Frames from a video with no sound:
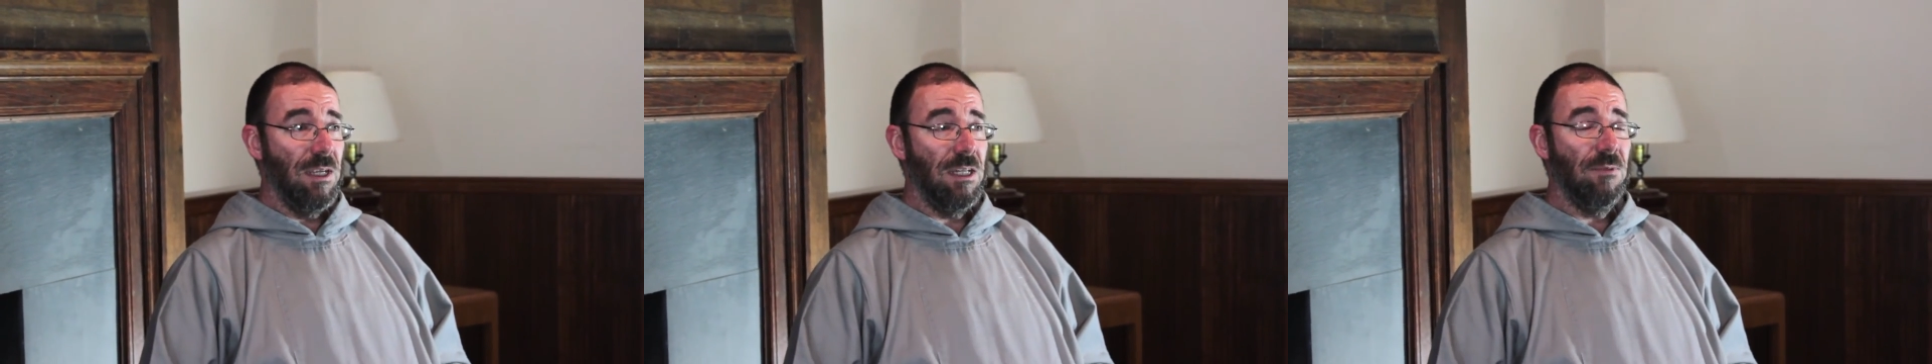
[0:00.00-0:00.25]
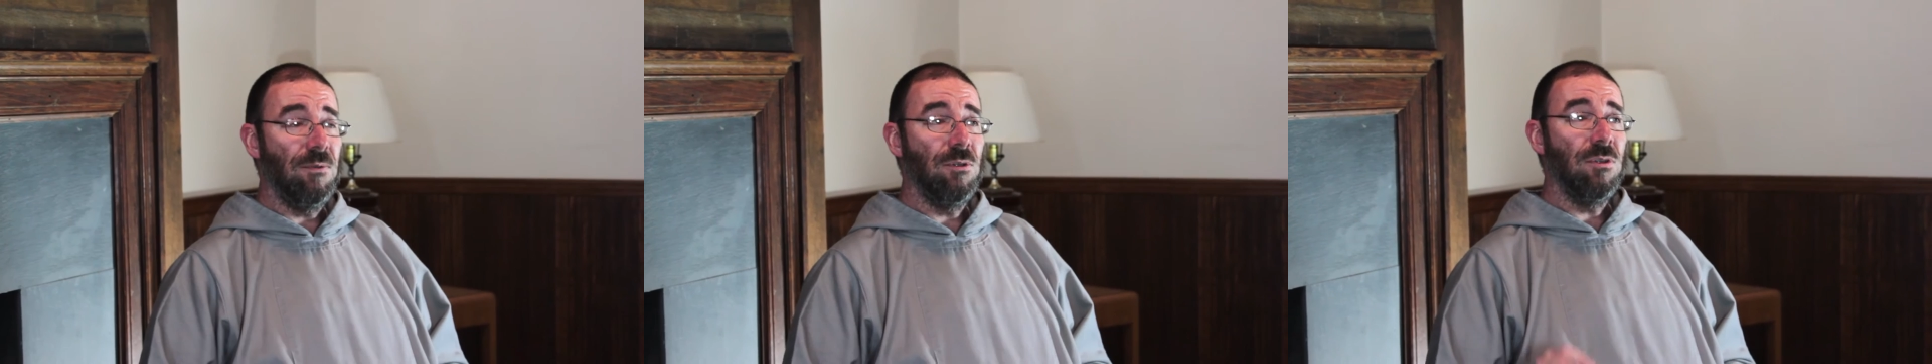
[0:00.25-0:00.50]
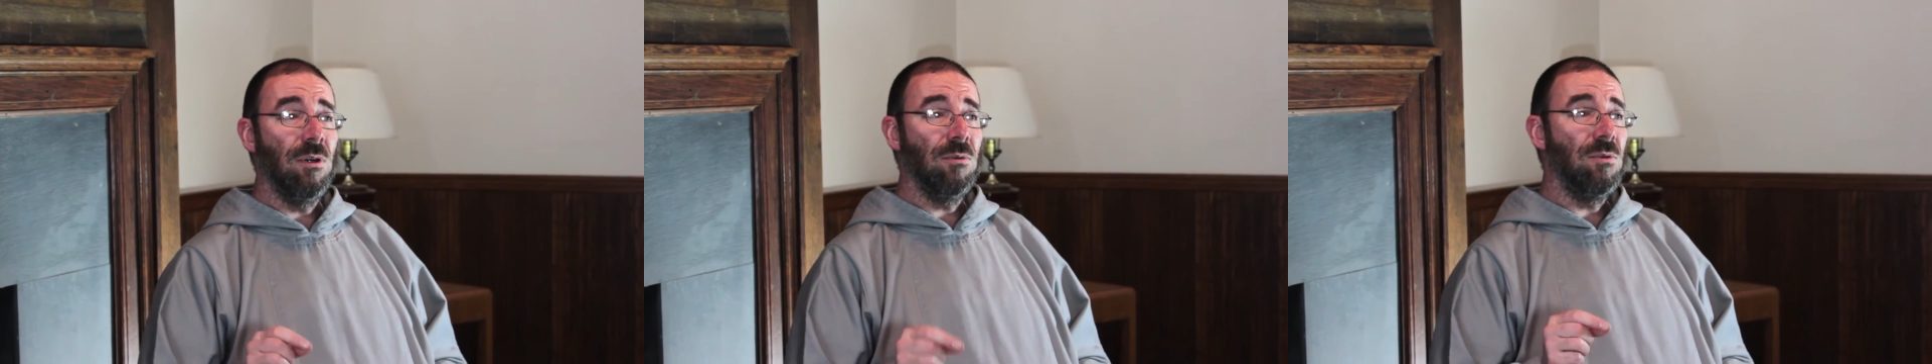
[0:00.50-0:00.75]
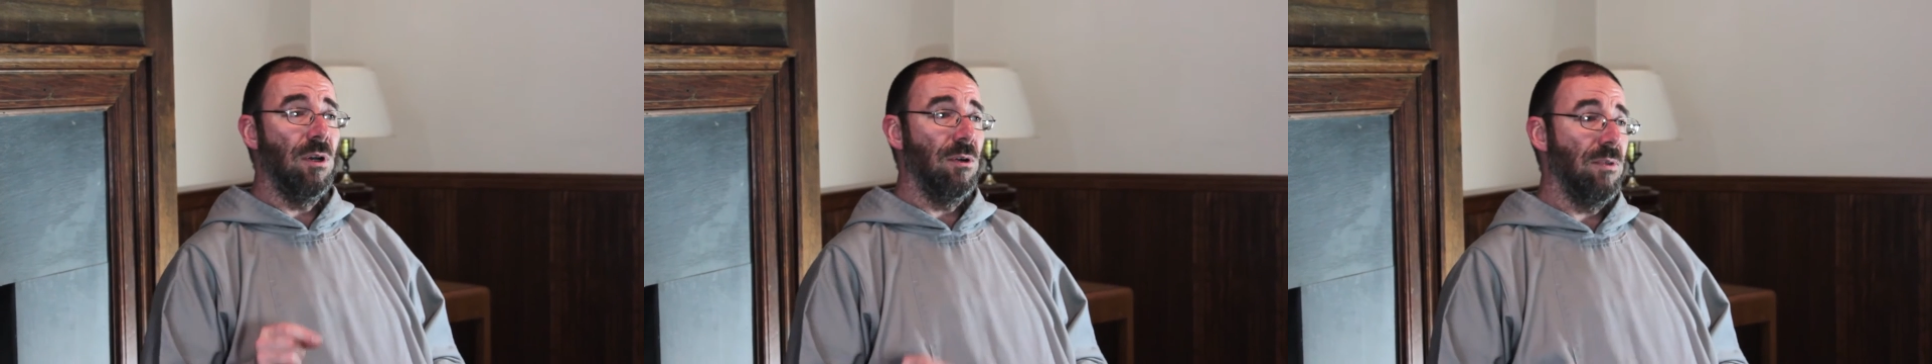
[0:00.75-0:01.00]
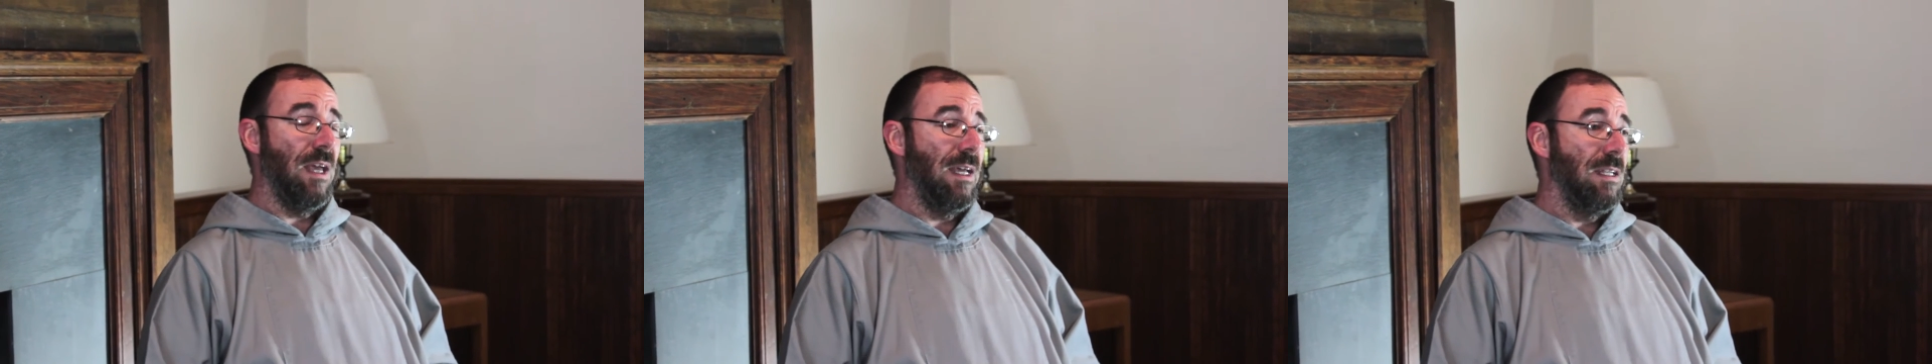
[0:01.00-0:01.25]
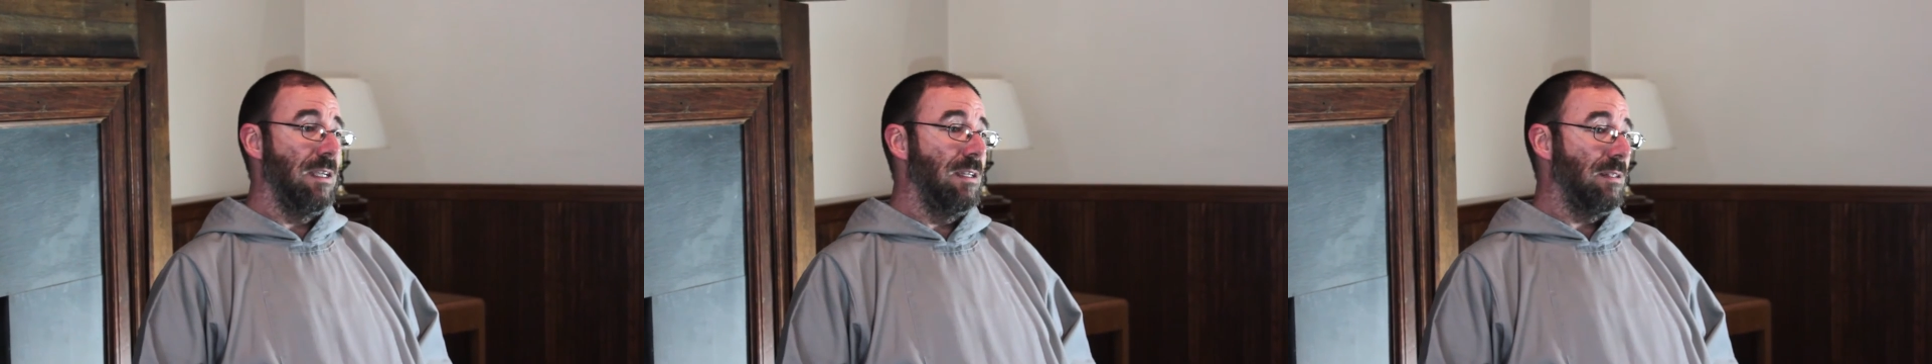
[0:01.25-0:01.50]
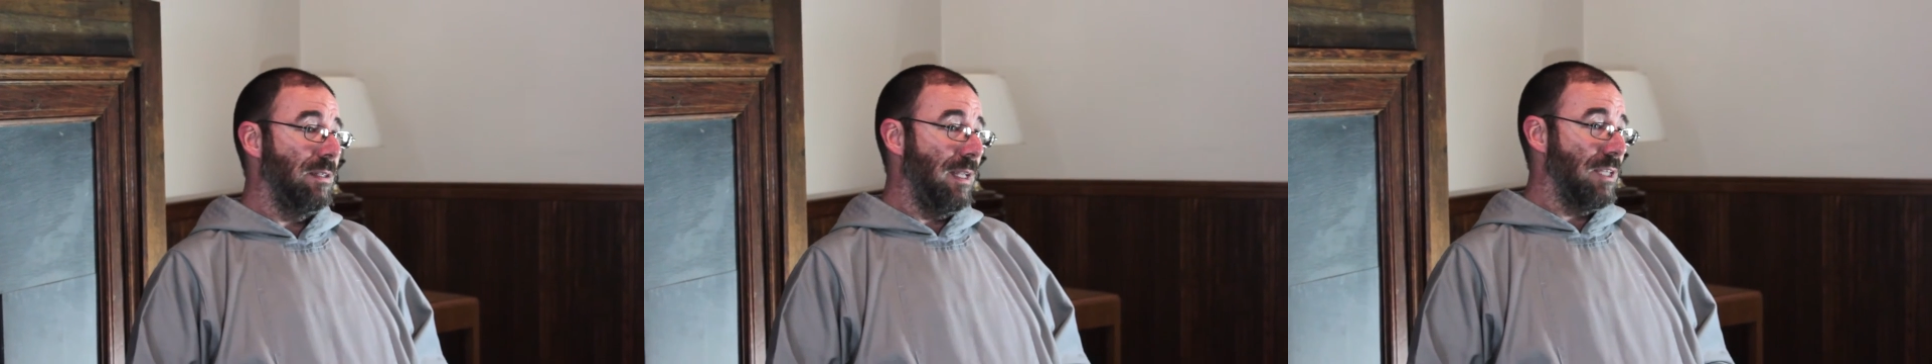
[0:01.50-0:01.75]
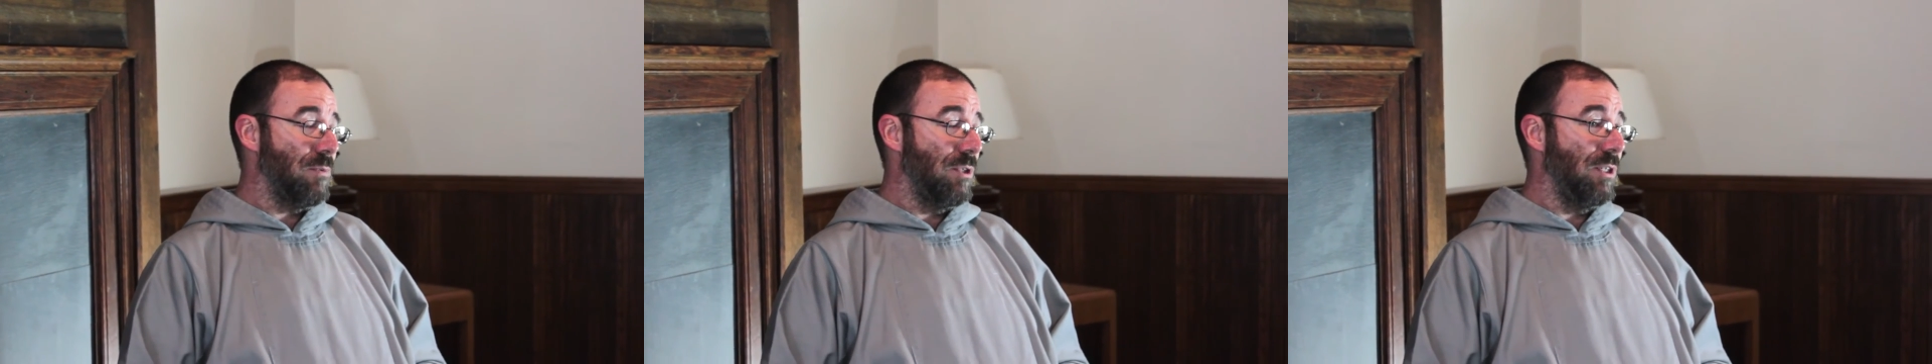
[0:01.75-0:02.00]
And if you don't know that, then
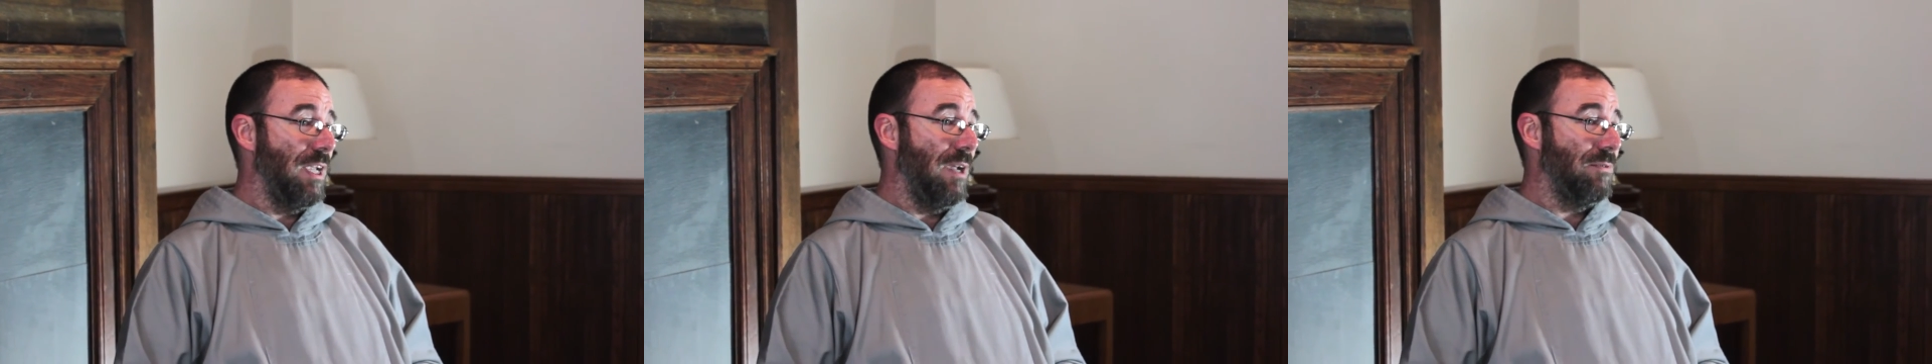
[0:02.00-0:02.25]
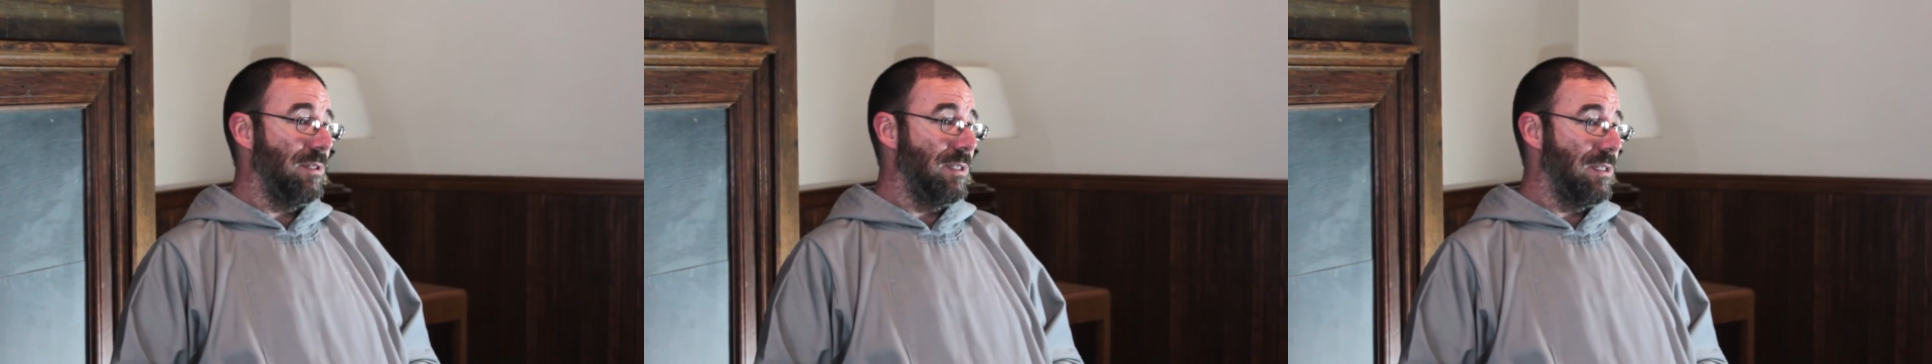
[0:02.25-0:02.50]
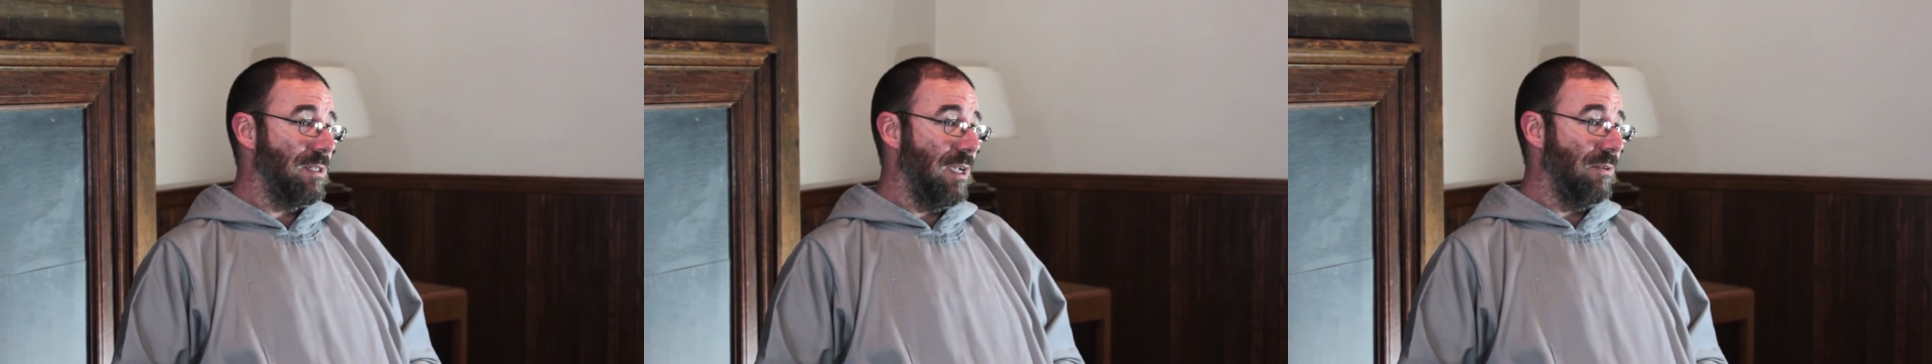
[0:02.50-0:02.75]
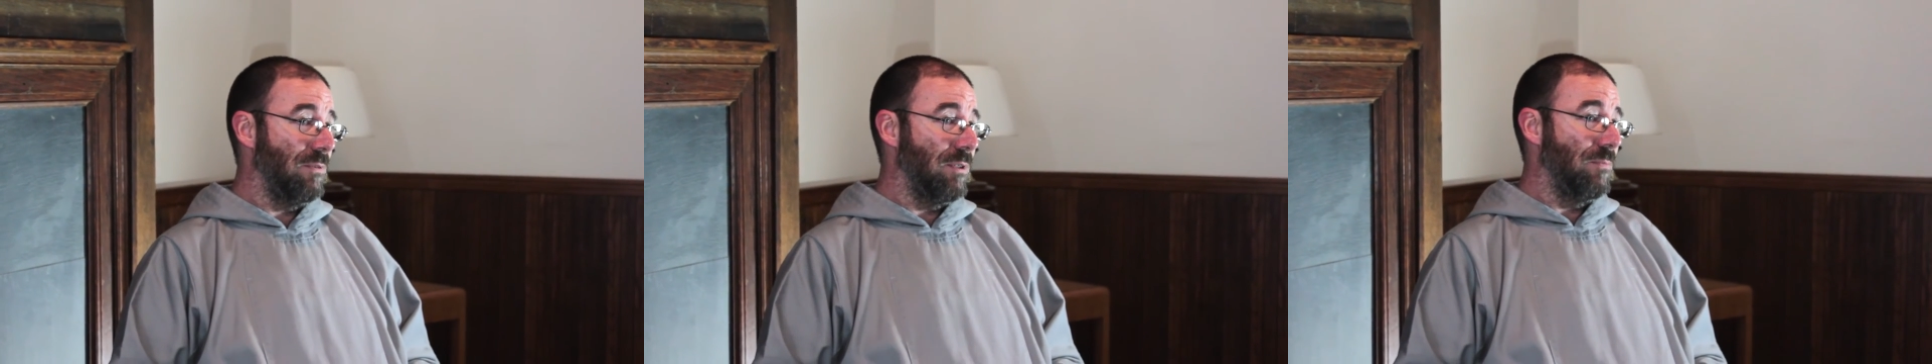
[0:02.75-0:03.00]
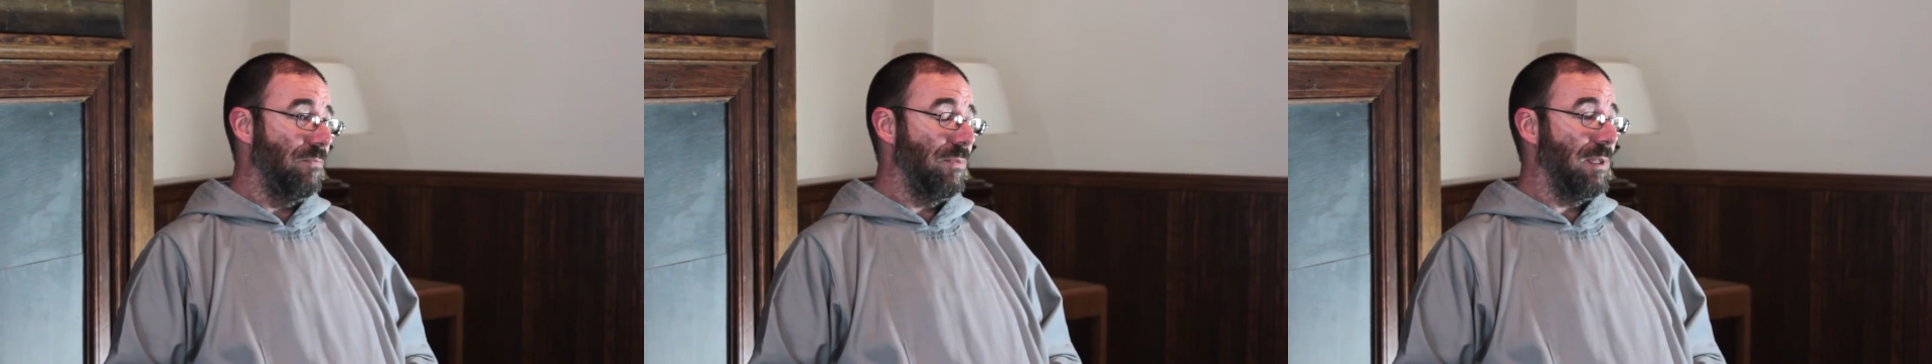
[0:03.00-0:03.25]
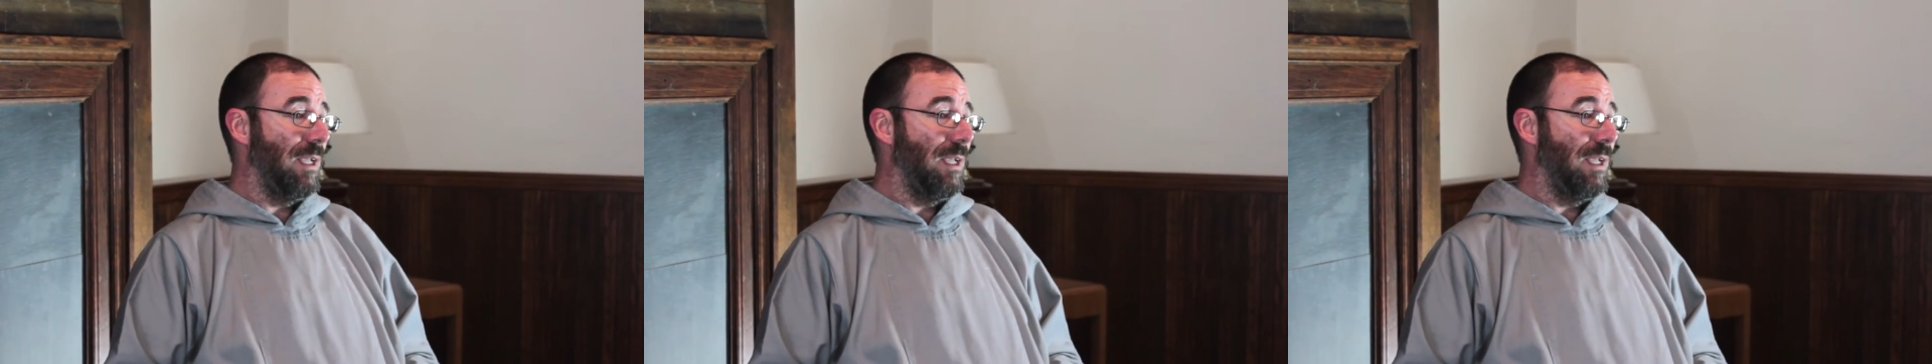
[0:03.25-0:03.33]
that's what you have to discover.